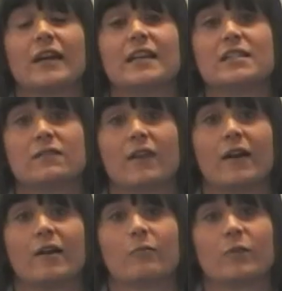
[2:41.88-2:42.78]

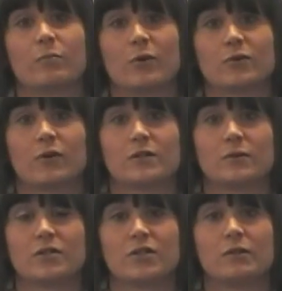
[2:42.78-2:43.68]
identify with
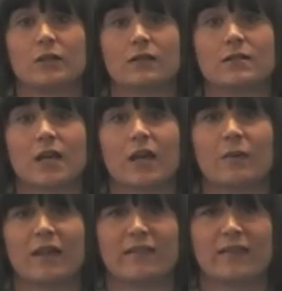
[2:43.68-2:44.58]
postgraduate students
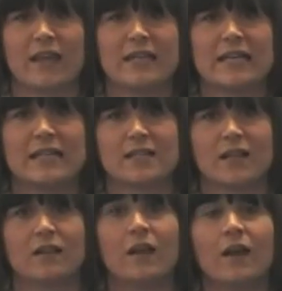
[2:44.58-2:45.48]
and their needs,
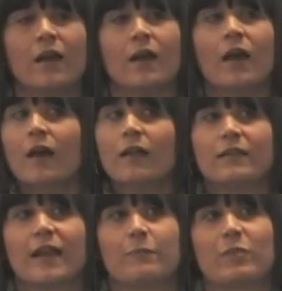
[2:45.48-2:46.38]
and
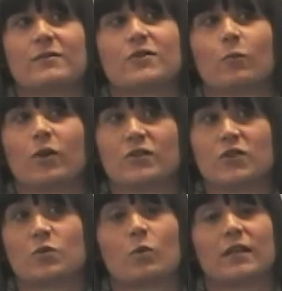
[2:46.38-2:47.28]
they're perhaps not ones
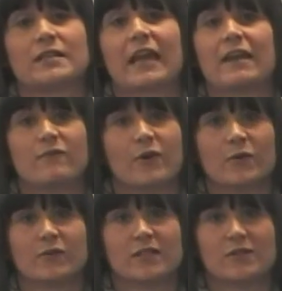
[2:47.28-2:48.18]
just wanting to get
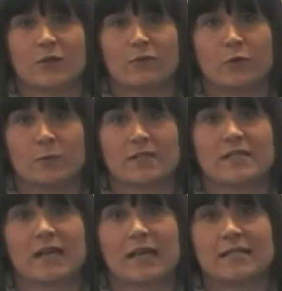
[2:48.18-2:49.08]
involved in sort of normal
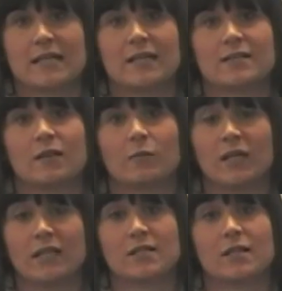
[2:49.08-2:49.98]
societies, that we
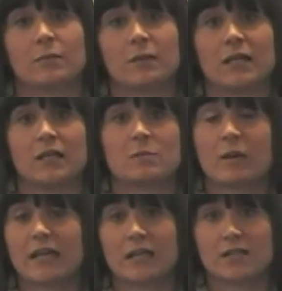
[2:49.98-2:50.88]
need to be
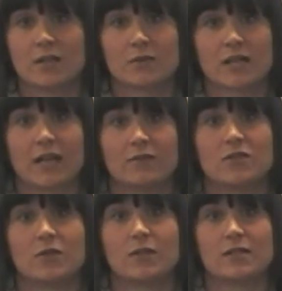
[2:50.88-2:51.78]
speaking to those kind of
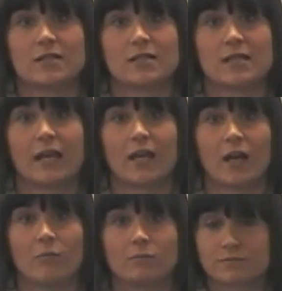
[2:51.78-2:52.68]
students to see
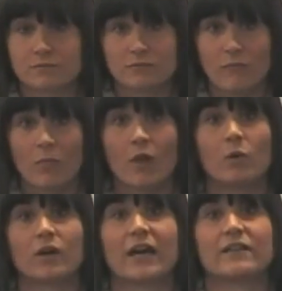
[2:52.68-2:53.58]

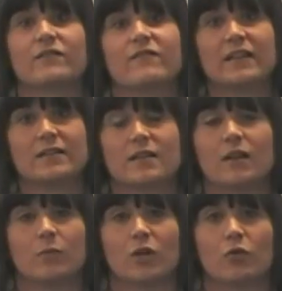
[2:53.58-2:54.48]
what kind of events
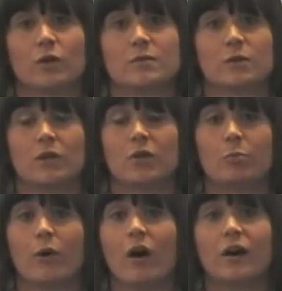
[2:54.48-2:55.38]
and groups that we
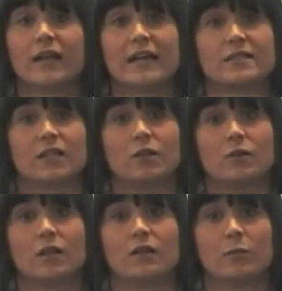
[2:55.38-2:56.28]
could put on as a
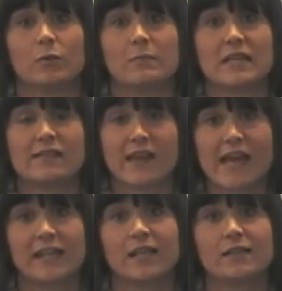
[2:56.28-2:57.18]
union that would meet
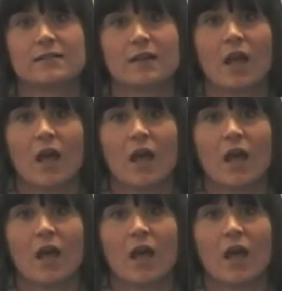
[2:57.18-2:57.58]
their needs,